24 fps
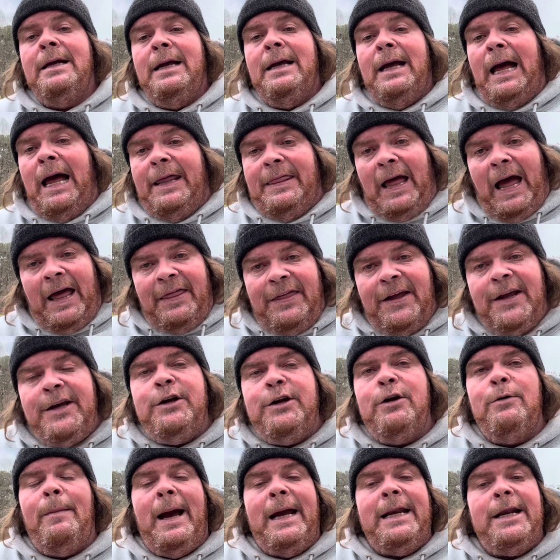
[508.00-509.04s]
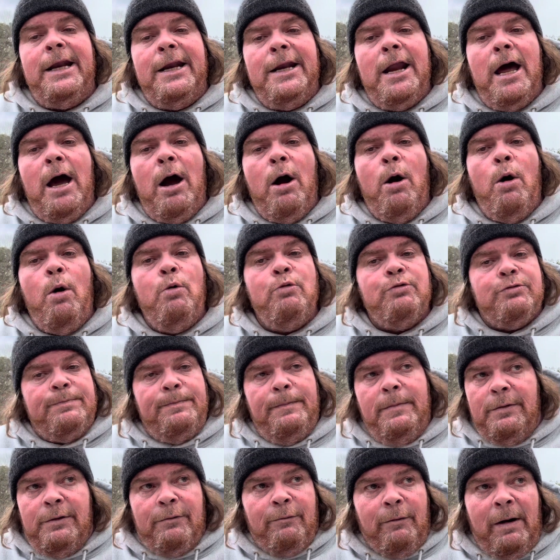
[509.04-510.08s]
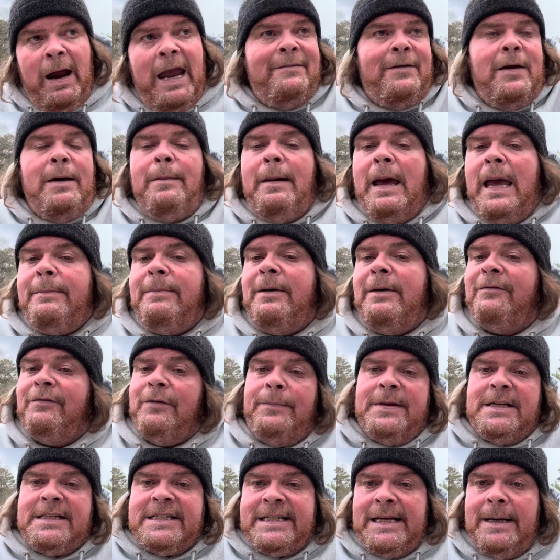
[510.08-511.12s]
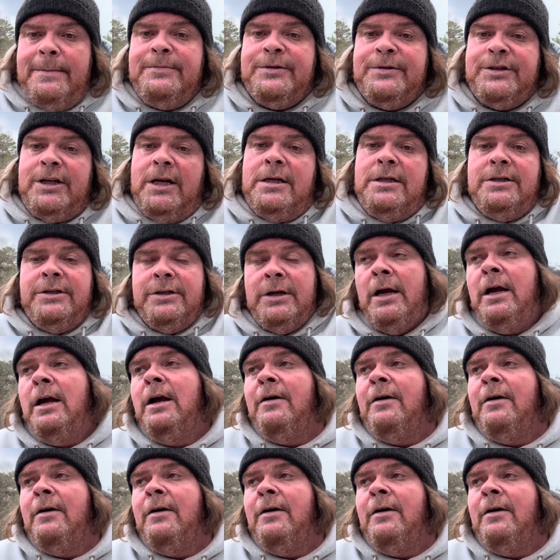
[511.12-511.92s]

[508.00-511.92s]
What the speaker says: I think you might know The Raven maybe from The Simpsons,